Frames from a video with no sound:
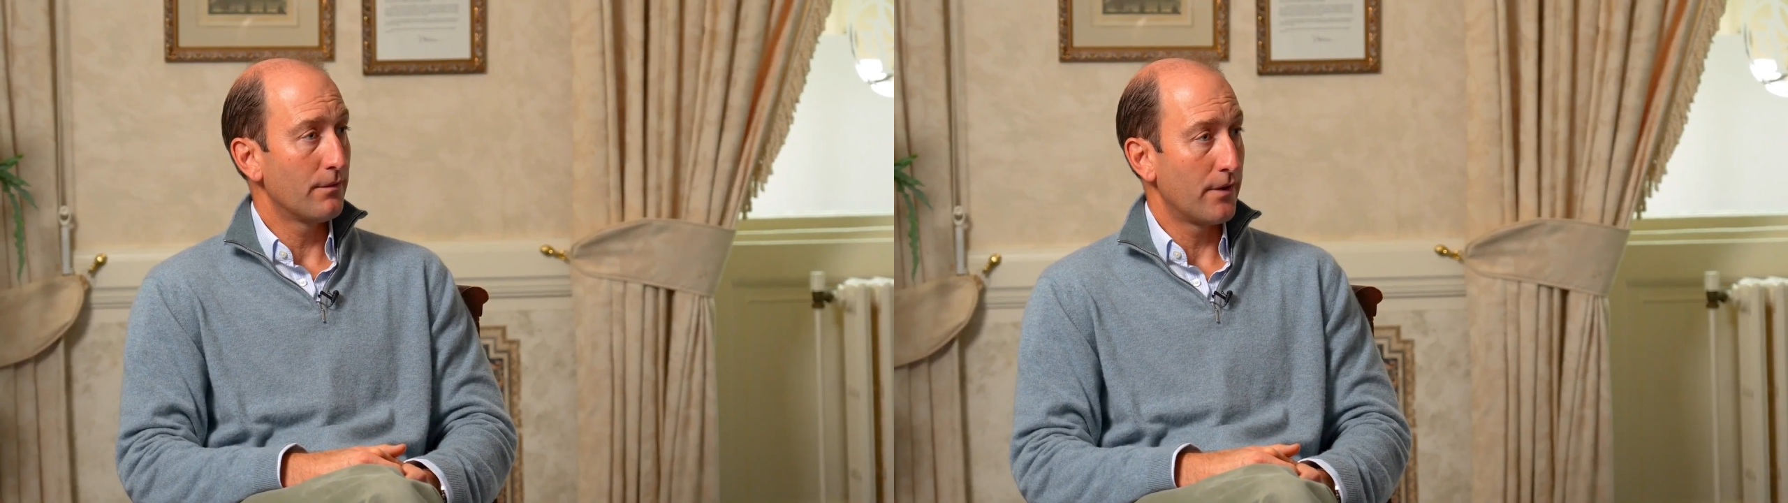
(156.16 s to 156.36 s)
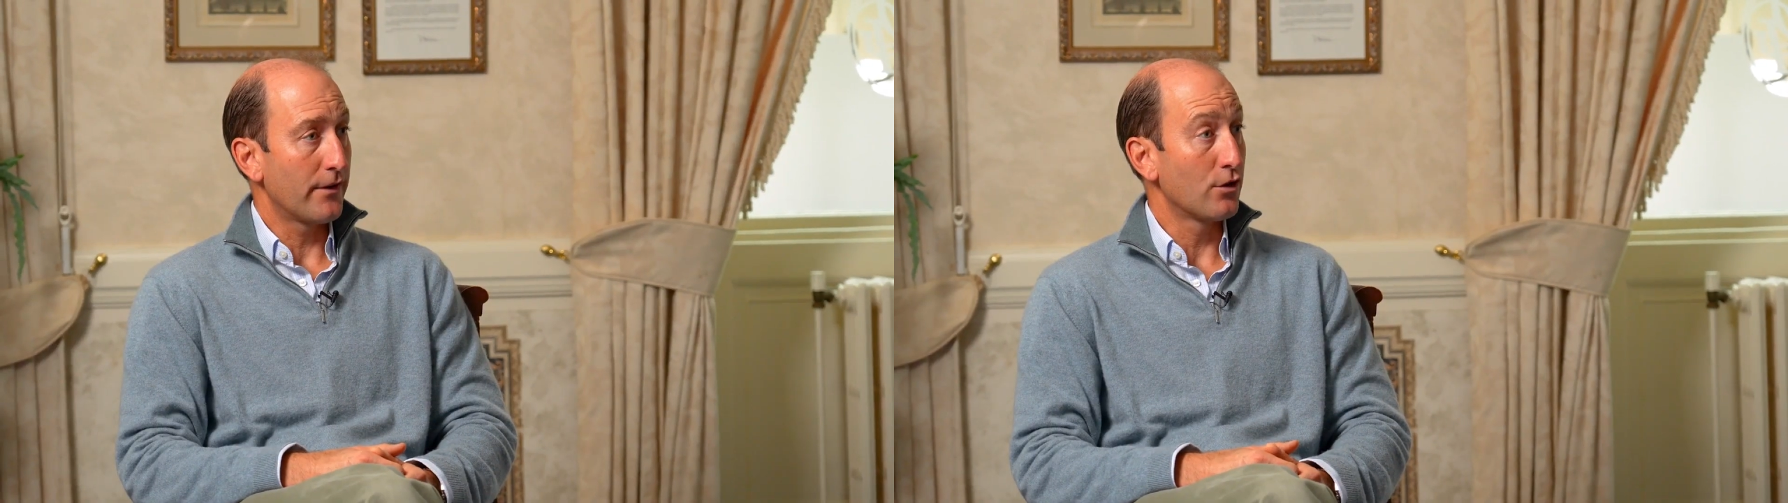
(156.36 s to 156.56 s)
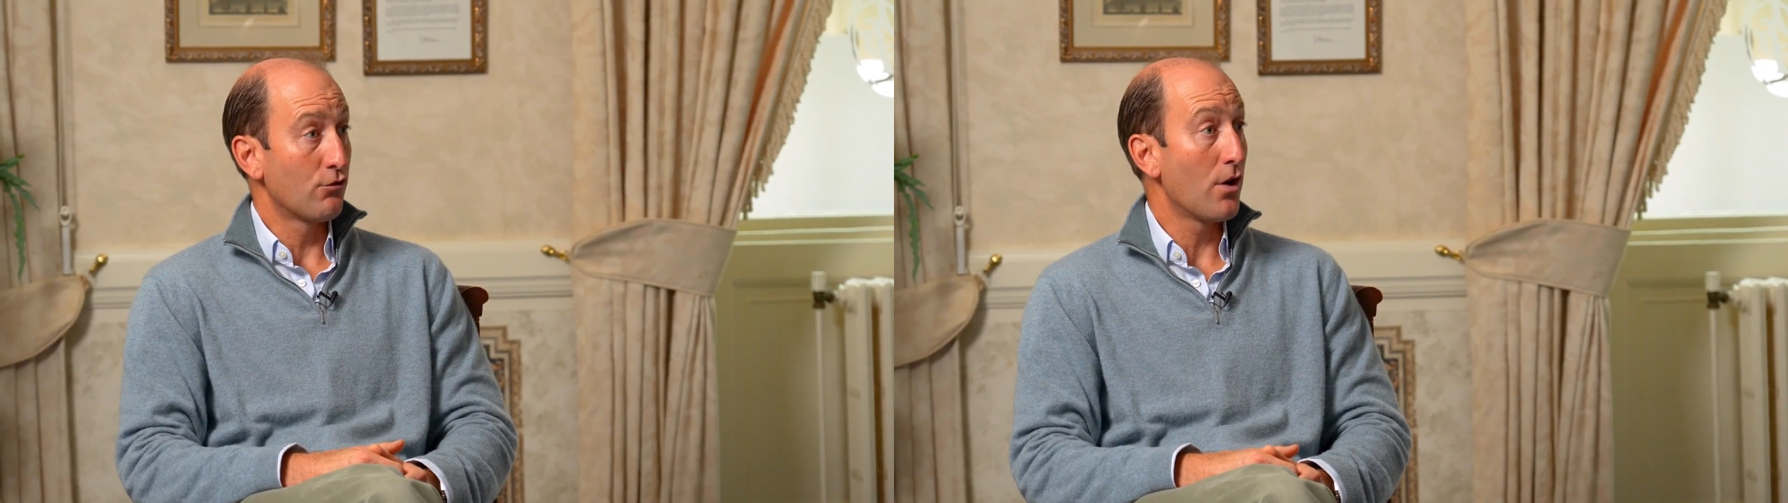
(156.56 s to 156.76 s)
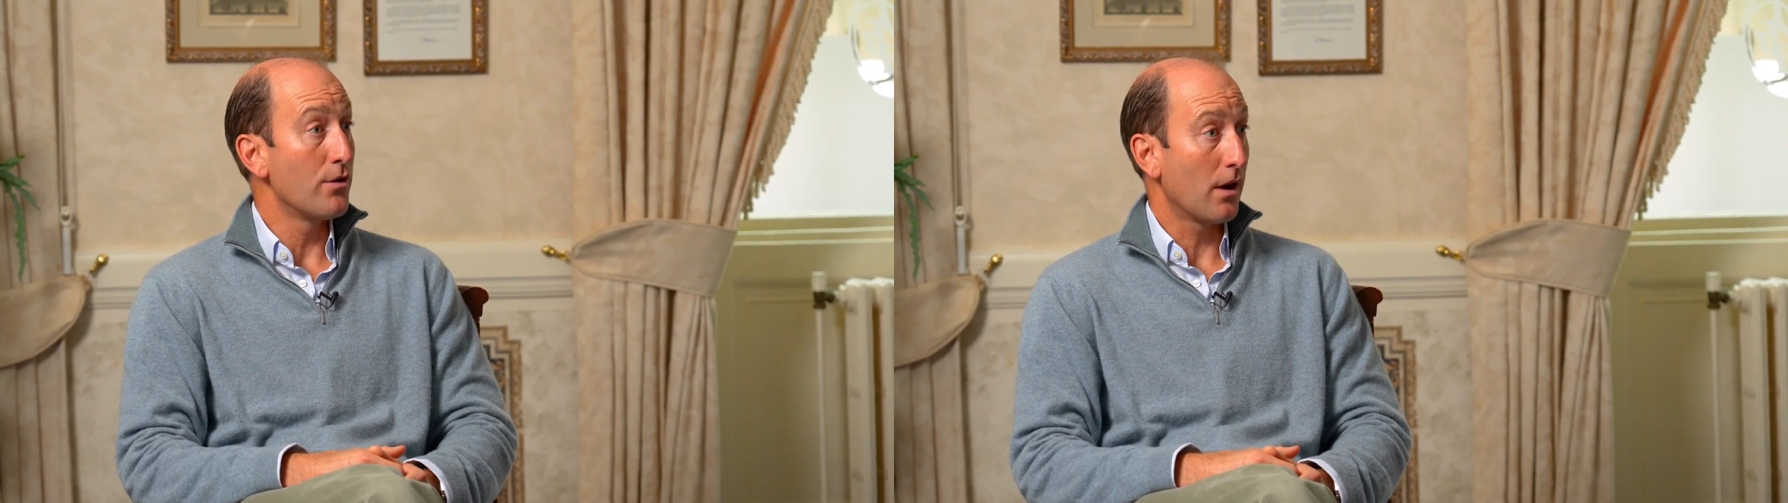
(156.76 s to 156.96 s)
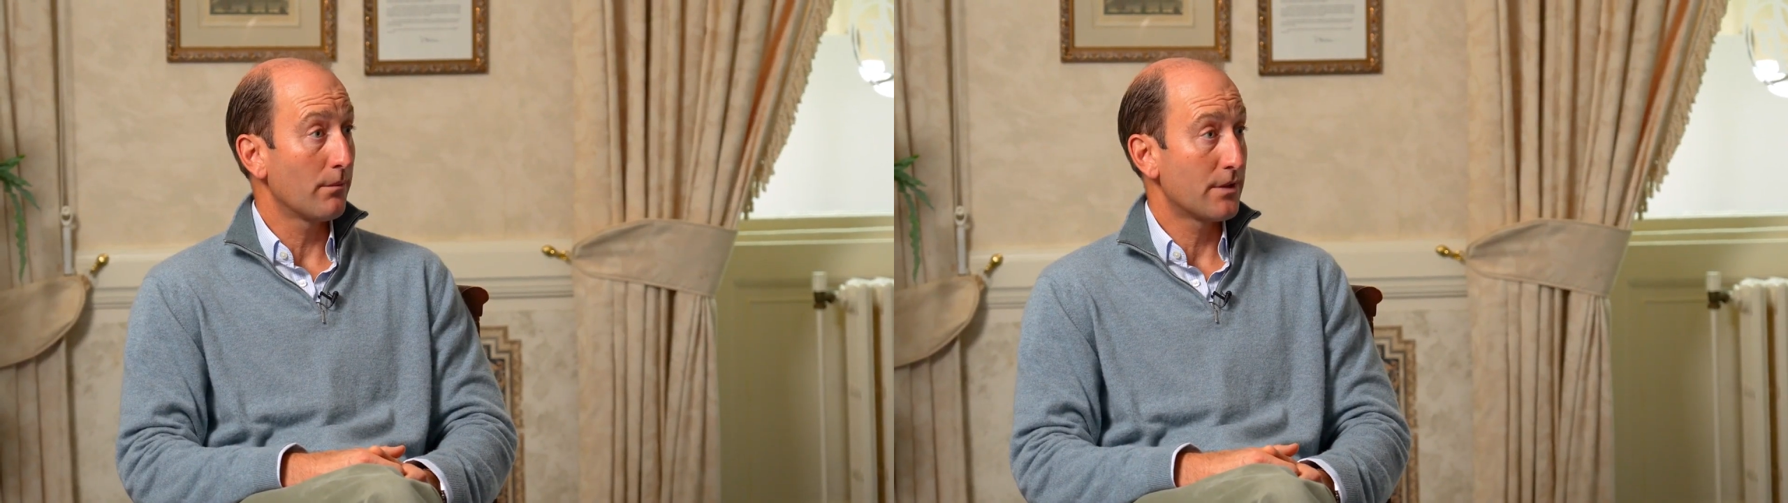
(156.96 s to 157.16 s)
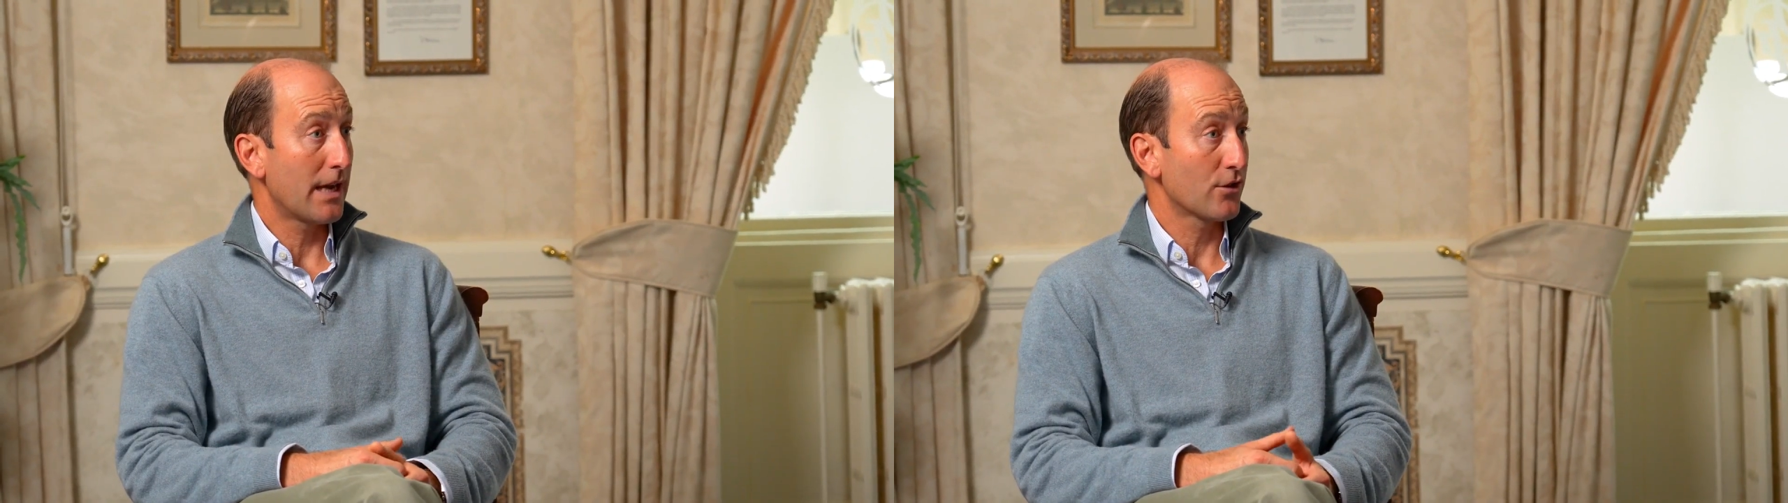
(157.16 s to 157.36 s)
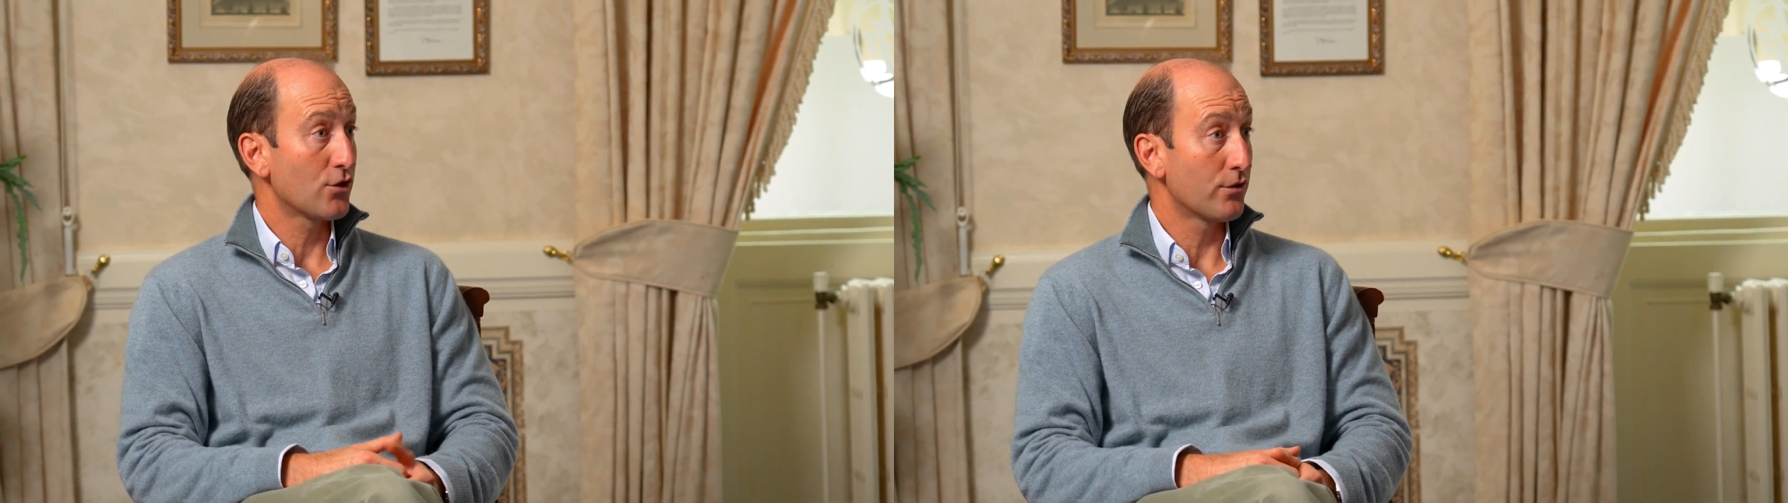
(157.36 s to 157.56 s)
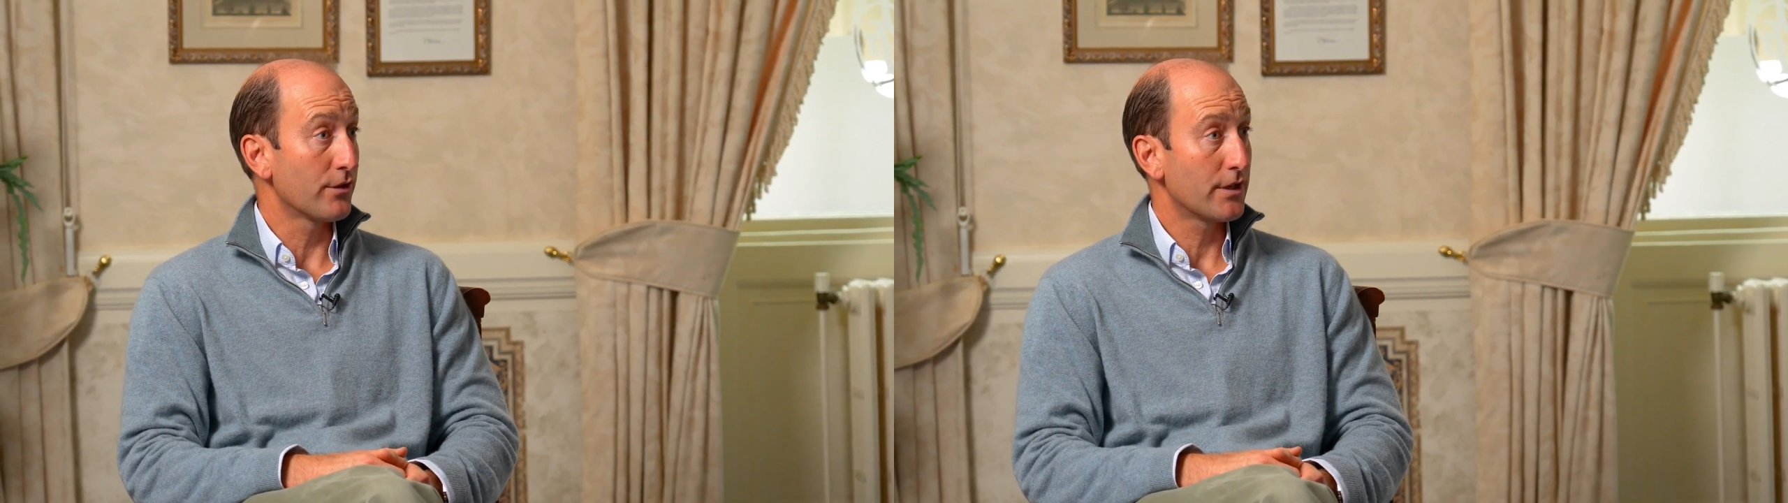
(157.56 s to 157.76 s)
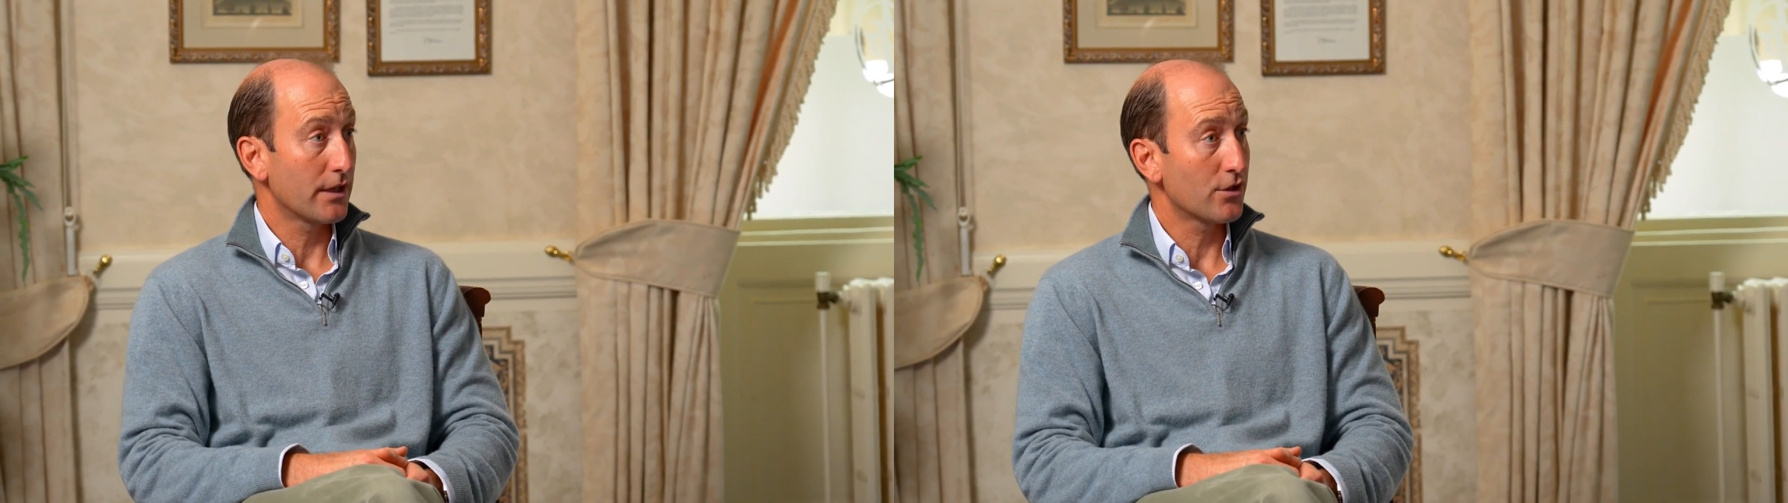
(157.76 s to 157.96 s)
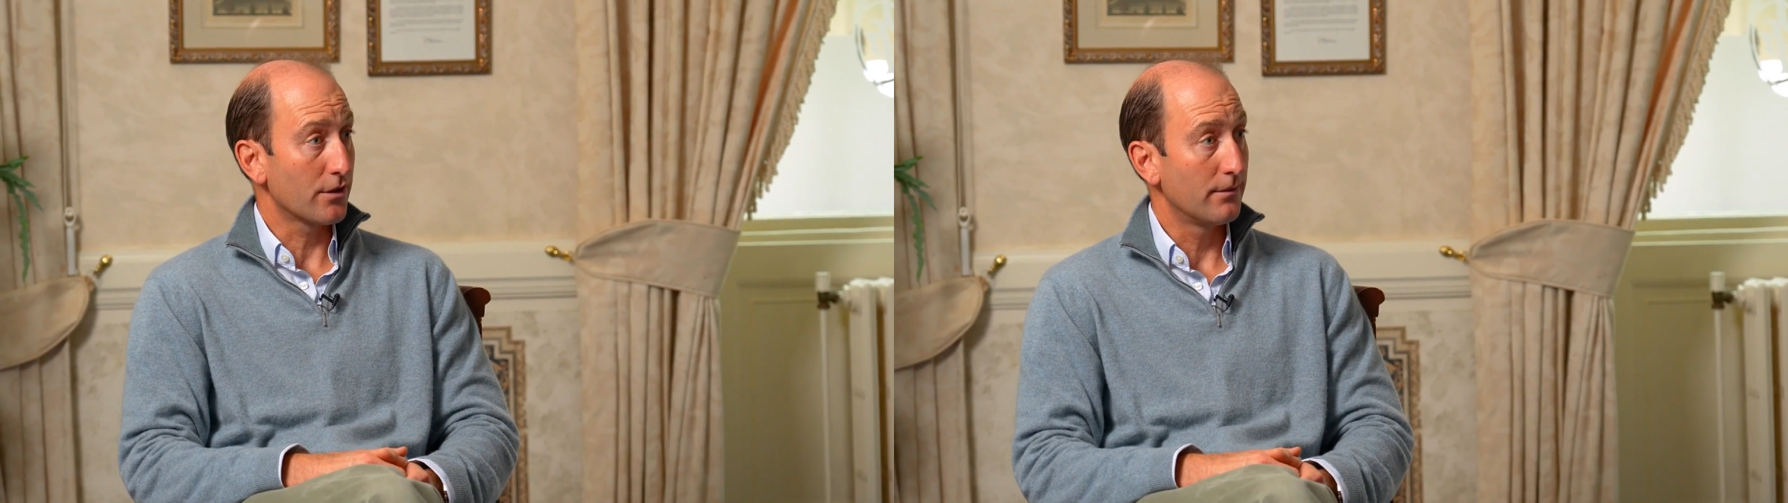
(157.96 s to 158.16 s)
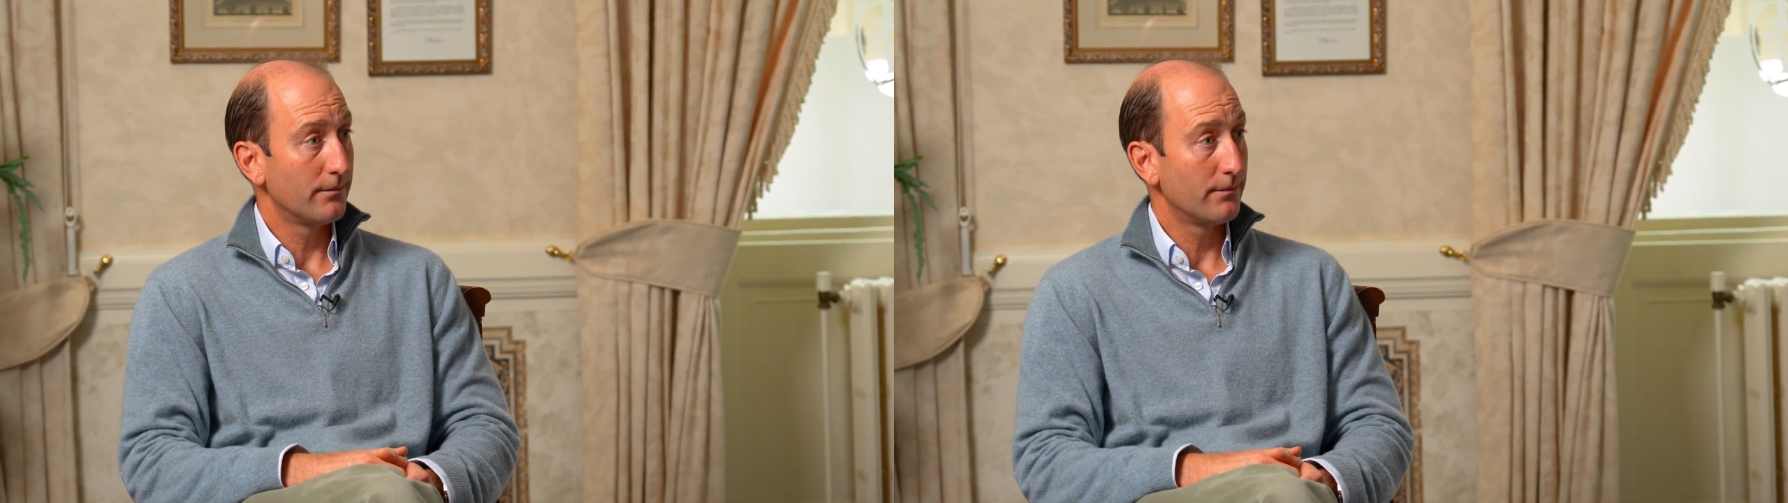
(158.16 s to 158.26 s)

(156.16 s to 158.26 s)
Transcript: very grown-up tax jurisdiction.